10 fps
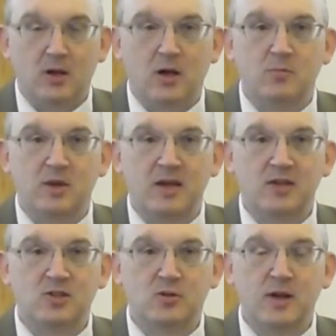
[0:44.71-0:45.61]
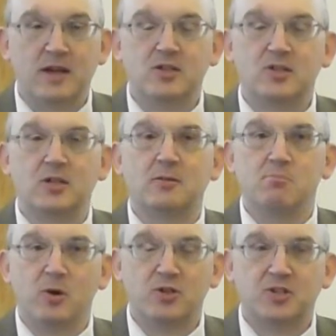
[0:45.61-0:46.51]
And may his grace and
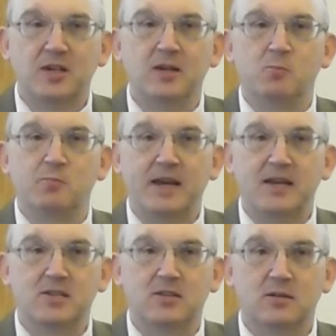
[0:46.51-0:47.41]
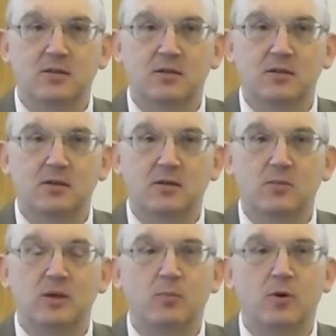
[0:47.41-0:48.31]
mercy and peace
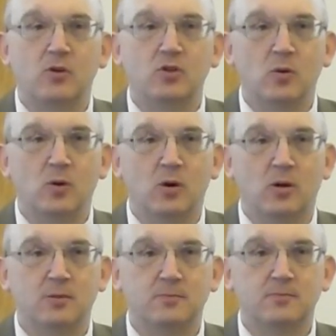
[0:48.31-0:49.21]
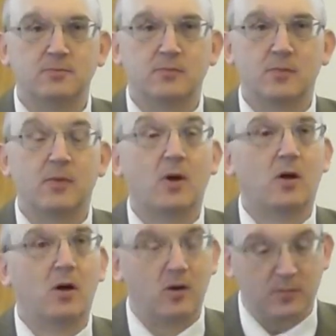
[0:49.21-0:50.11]
be upon you all.
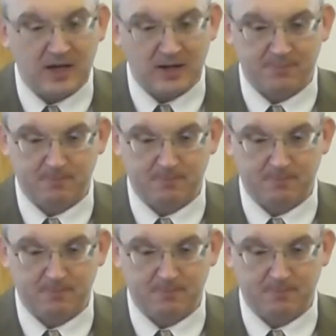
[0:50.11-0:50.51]
Amen.